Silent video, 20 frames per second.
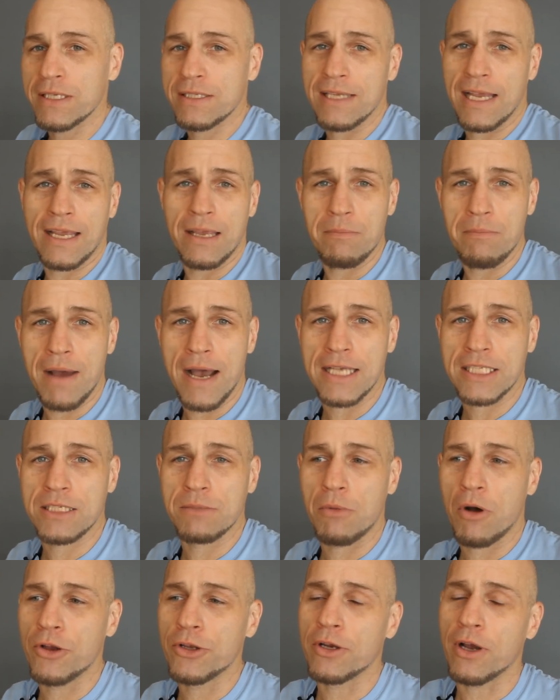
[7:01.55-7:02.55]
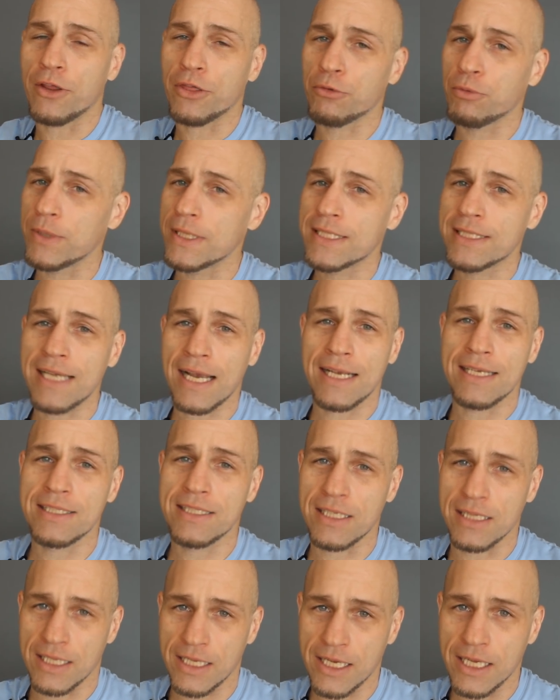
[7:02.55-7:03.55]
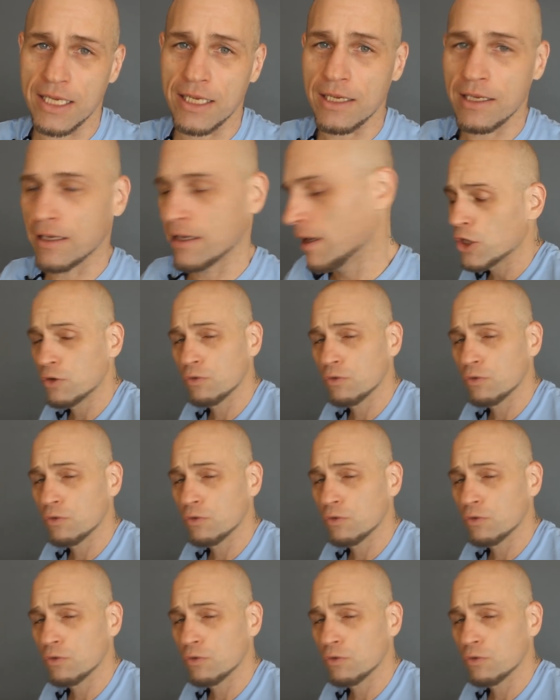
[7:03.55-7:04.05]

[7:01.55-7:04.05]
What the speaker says: It's like in basketball, you got 3 seconds in the key.